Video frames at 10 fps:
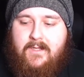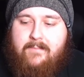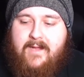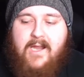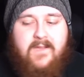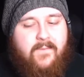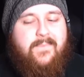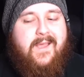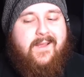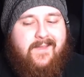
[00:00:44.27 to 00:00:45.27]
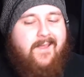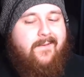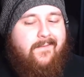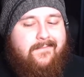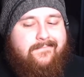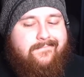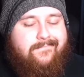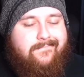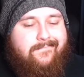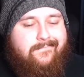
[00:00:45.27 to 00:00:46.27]
I'm kind of a big deal,
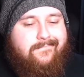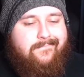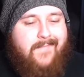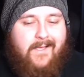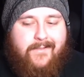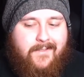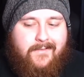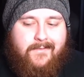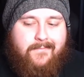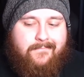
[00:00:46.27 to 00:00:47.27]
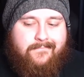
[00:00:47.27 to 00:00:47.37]
I think.